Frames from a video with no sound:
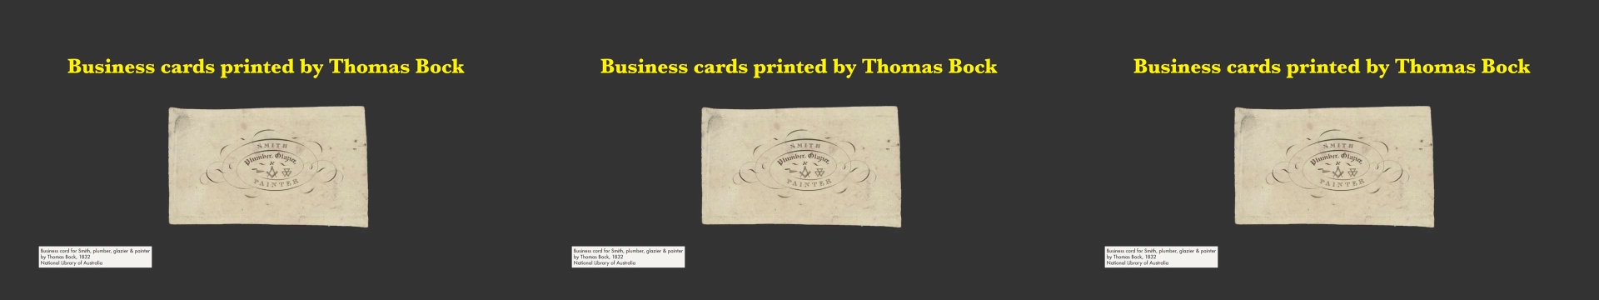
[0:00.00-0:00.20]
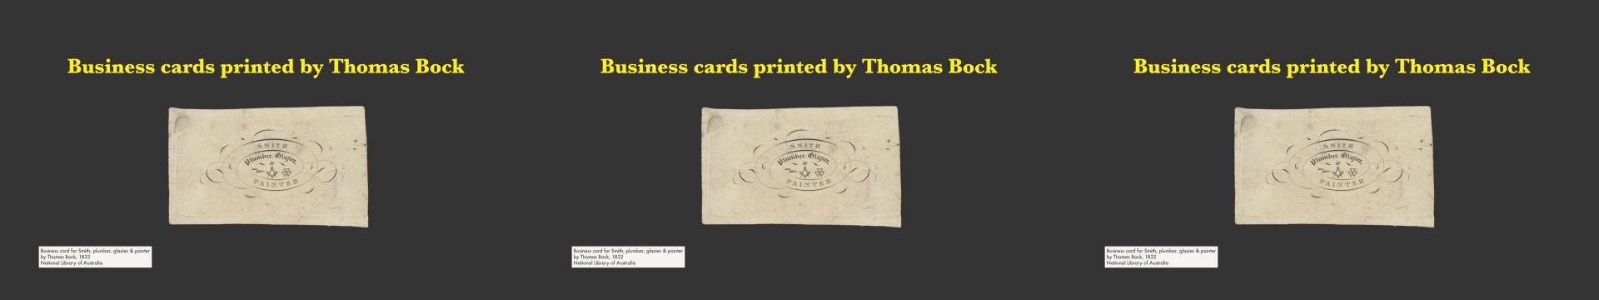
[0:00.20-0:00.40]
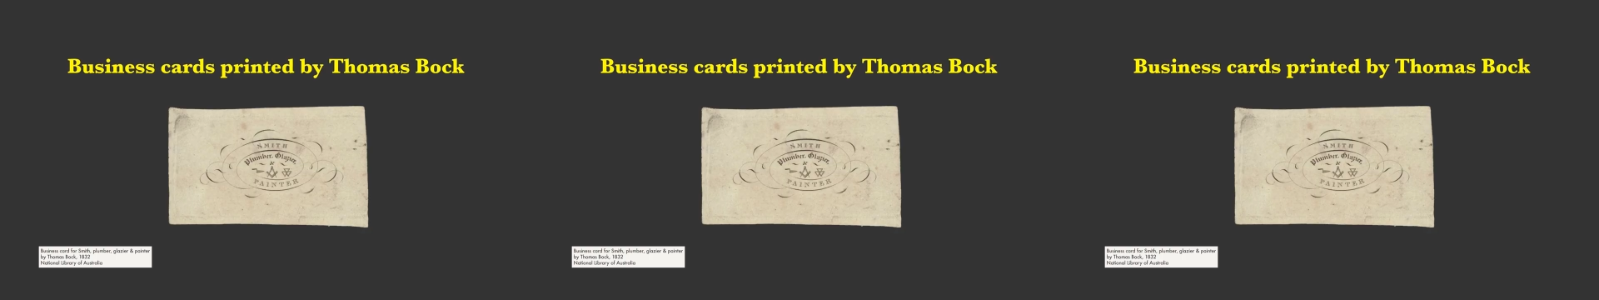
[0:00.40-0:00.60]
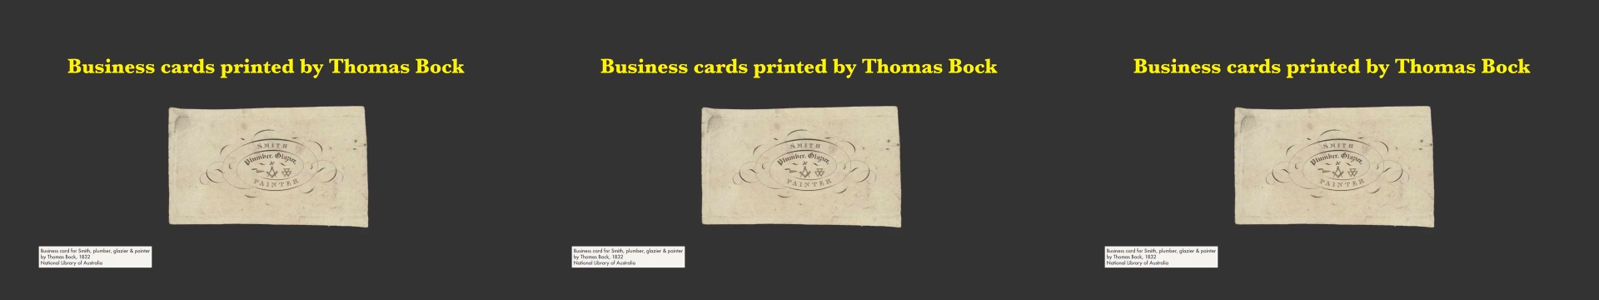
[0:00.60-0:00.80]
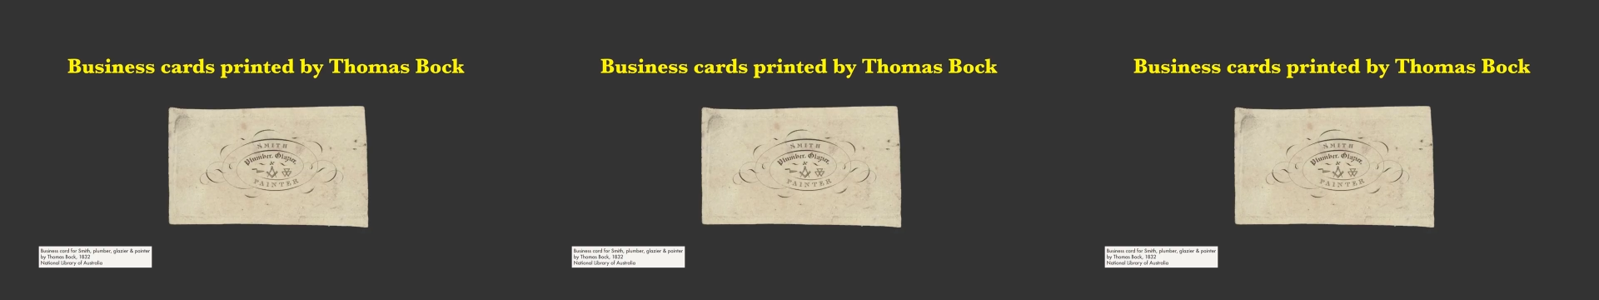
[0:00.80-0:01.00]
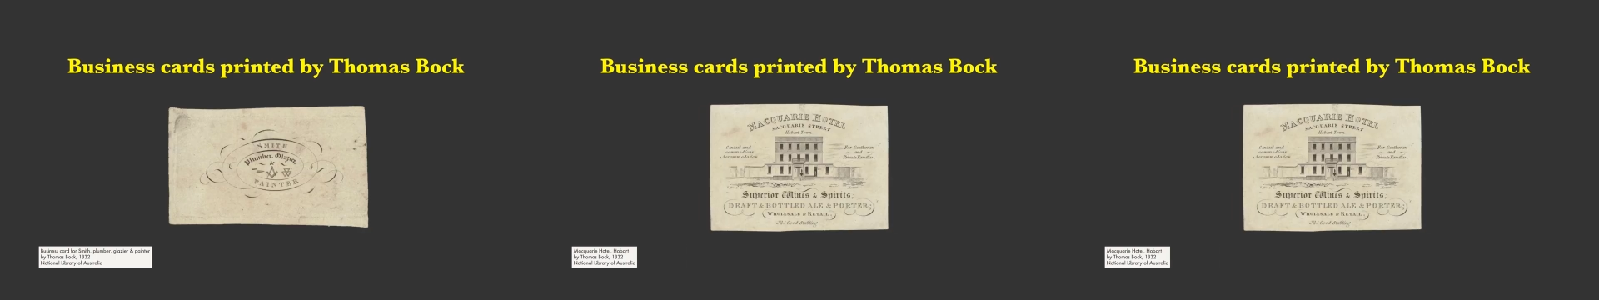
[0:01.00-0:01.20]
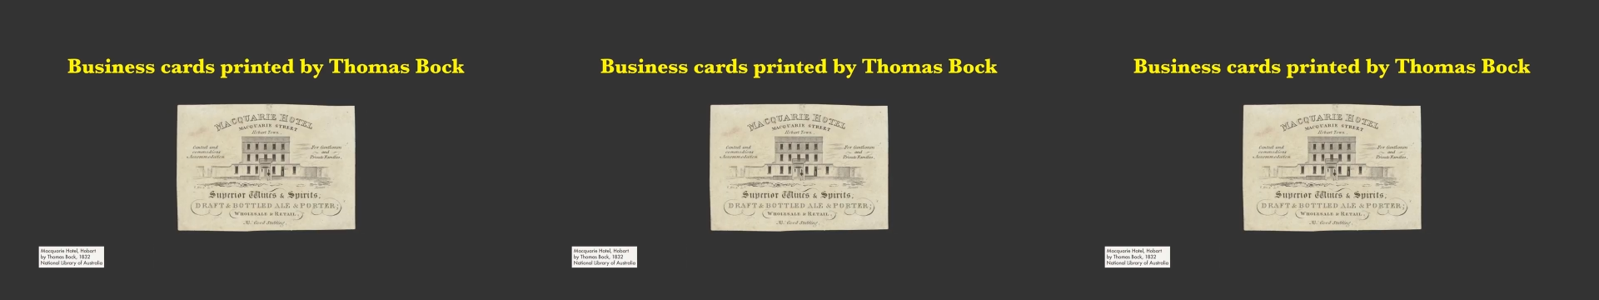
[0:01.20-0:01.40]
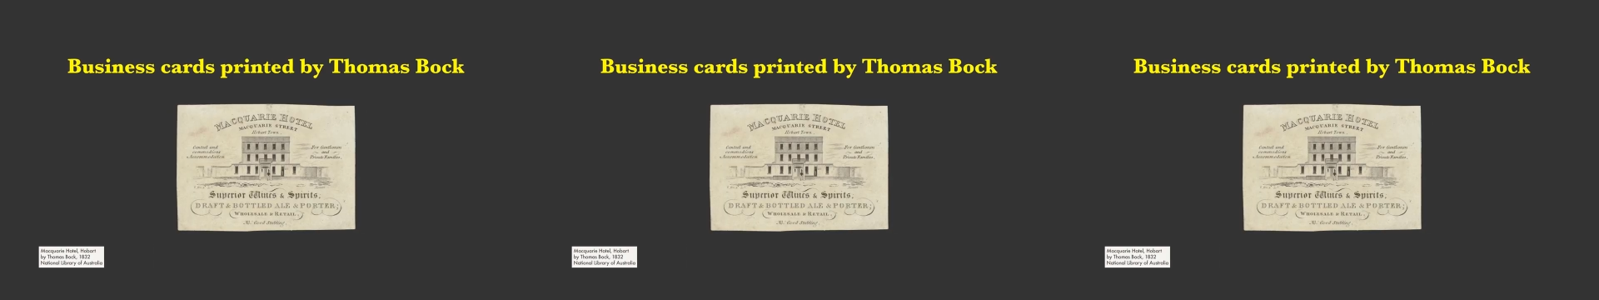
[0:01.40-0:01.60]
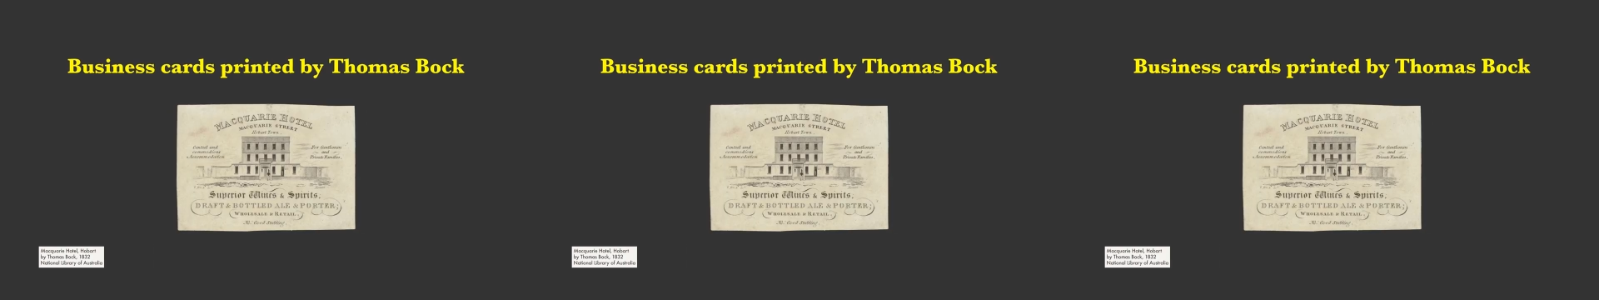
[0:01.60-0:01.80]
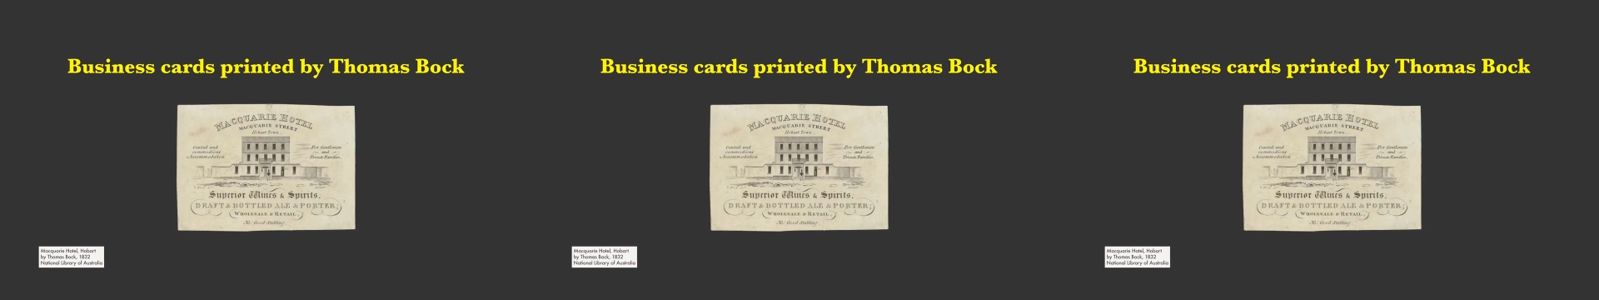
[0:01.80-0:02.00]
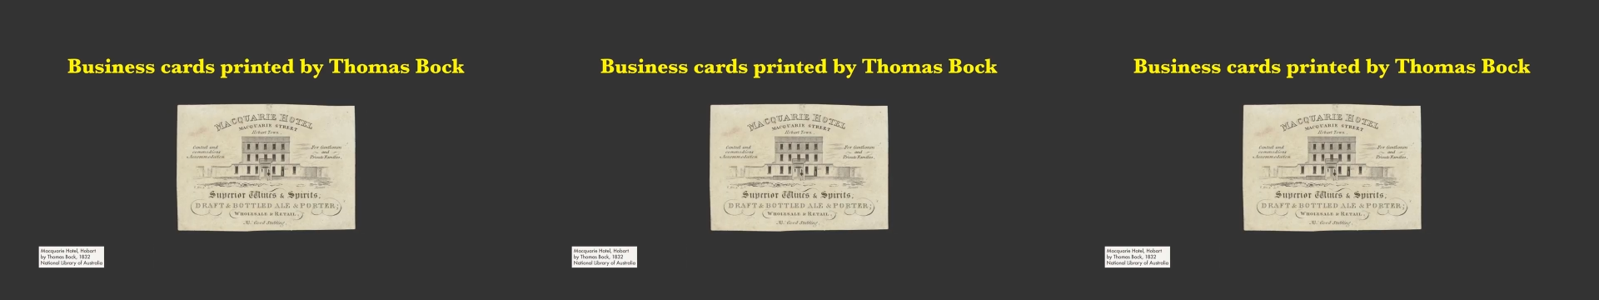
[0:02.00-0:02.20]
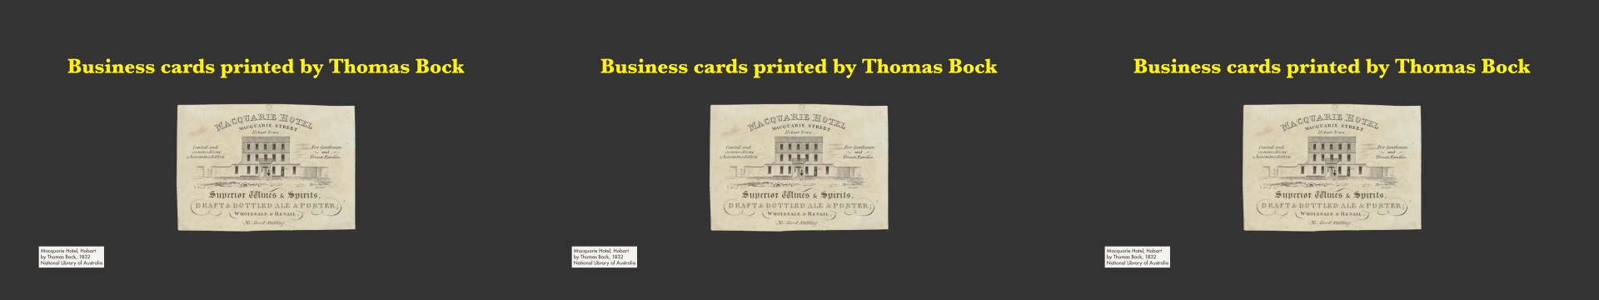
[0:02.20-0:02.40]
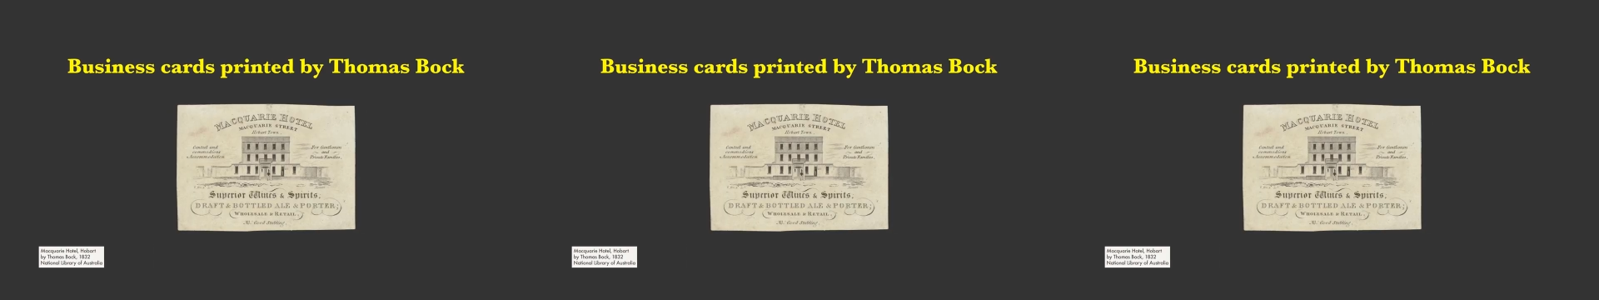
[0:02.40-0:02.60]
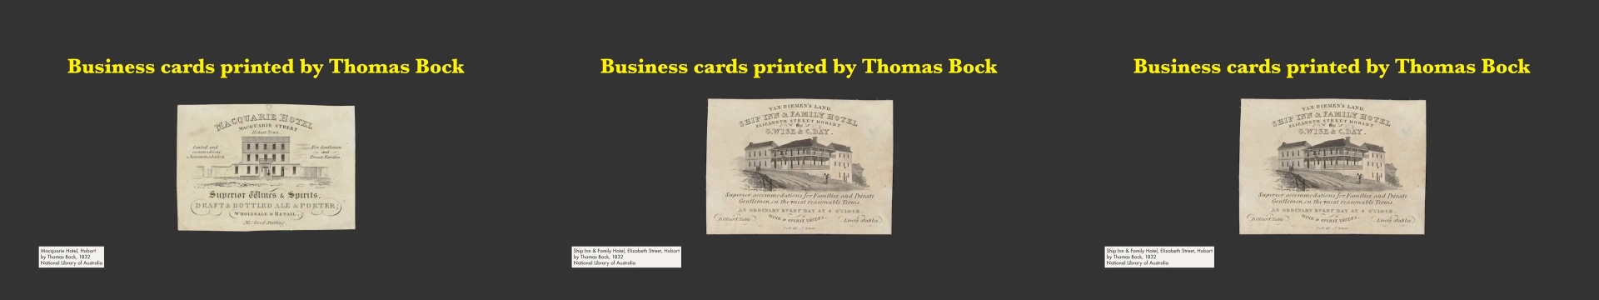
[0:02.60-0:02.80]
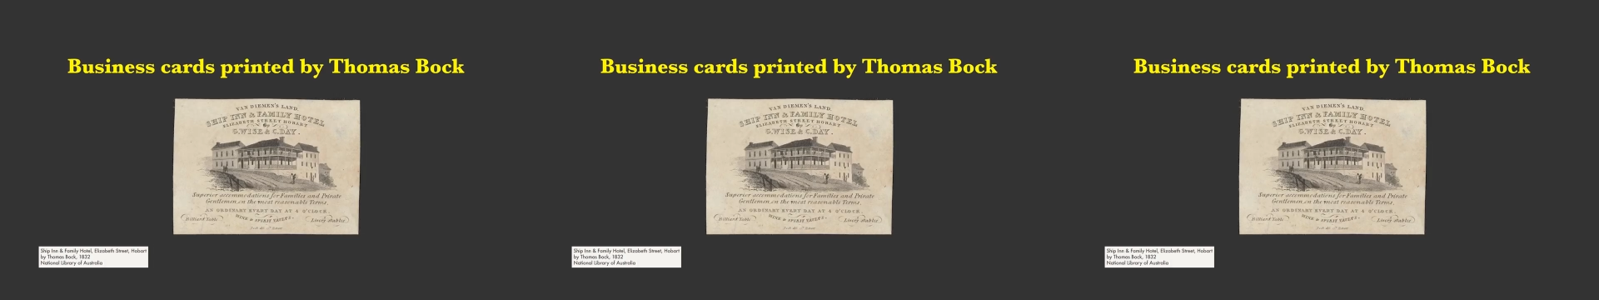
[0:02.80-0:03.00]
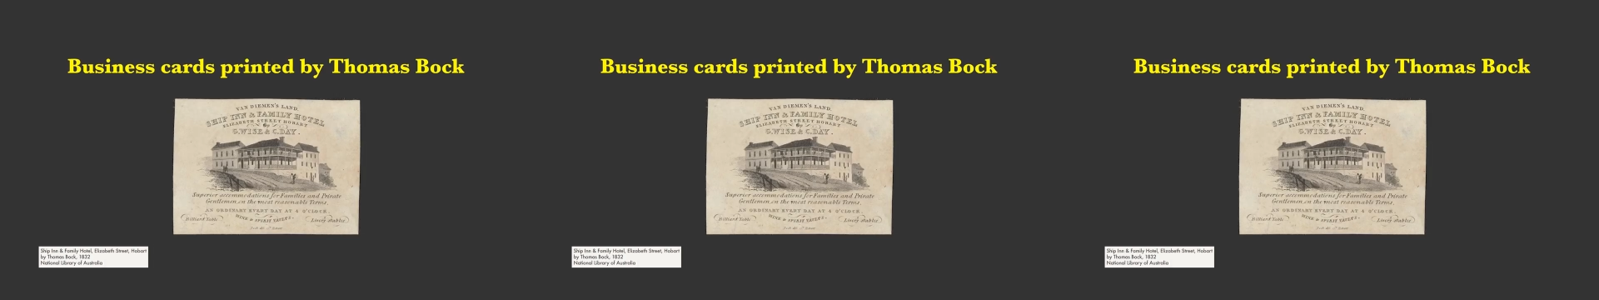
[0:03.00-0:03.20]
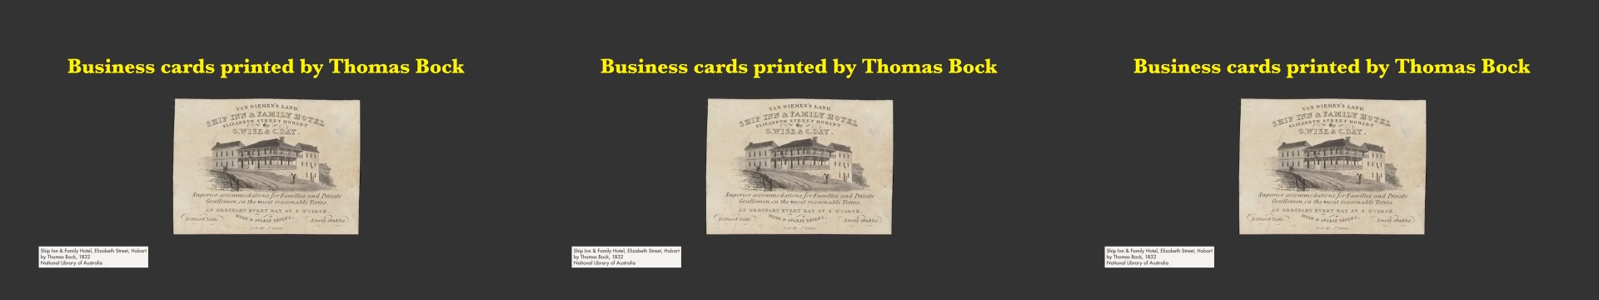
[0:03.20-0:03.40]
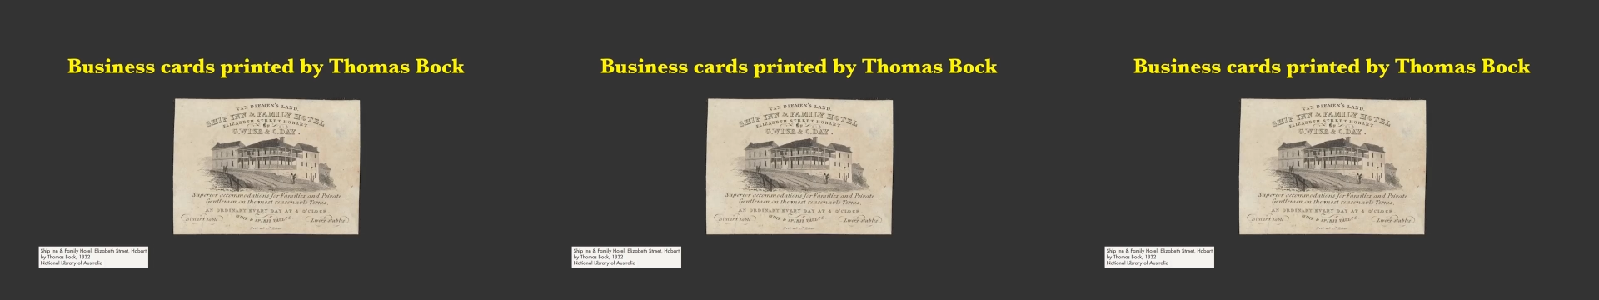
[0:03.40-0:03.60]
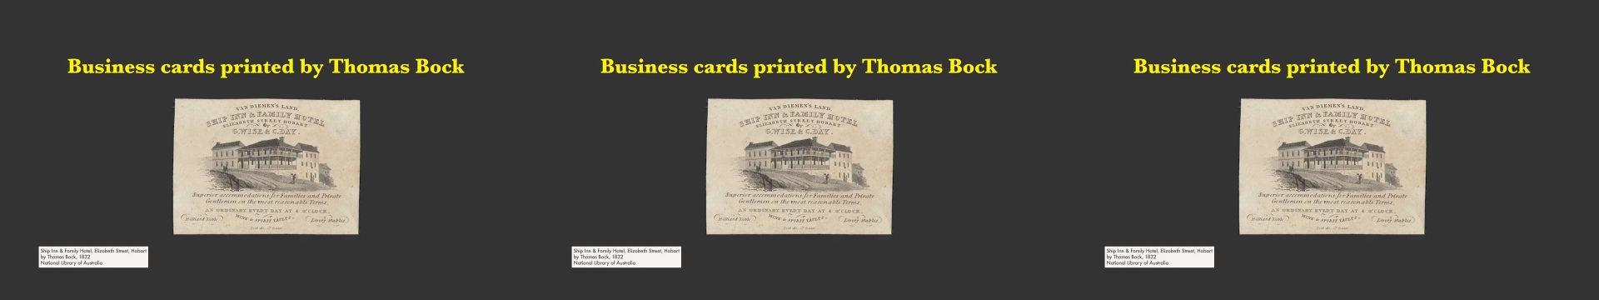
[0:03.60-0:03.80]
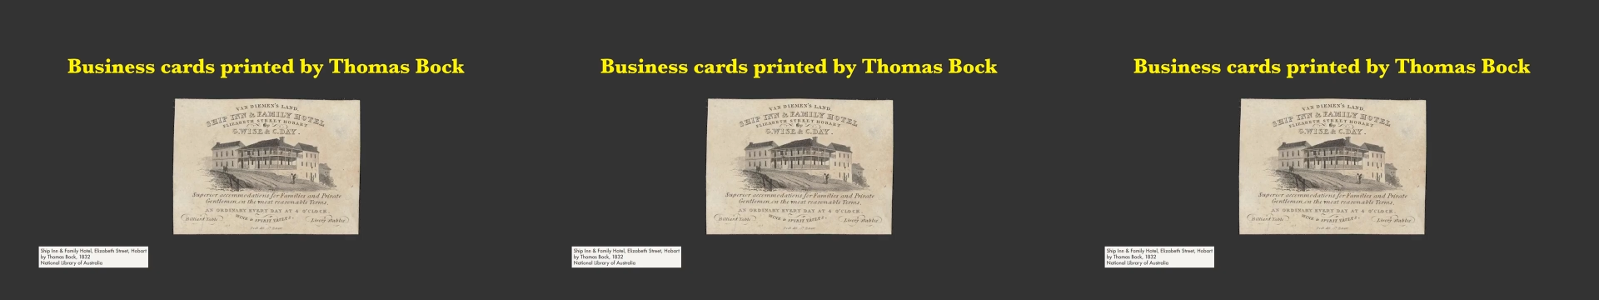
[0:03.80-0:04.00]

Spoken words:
[unreadable: no face in view]